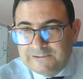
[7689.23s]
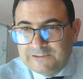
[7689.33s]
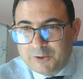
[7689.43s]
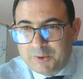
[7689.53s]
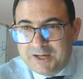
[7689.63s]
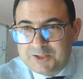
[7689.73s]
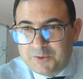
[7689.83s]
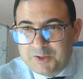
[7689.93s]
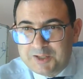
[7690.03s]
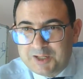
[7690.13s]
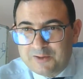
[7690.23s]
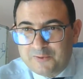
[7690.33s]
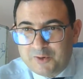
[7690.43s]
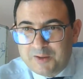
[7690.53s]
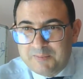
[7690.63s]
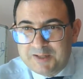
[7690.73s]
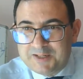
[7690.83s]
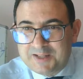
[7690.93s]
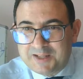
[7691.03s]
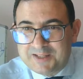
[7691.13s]
Okay, so the result for the
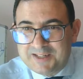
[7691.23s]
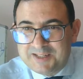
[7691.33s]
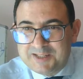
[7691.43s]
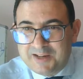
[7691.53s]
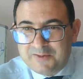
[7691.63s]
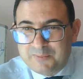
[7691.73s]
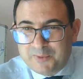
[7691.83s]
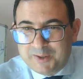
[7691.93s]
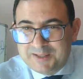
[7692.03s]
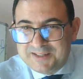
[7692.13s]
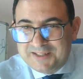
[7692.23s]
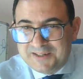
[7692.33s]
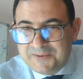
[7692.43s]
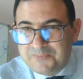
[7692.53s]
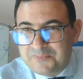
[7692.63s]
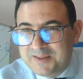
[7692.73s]
median, that it's 11.5.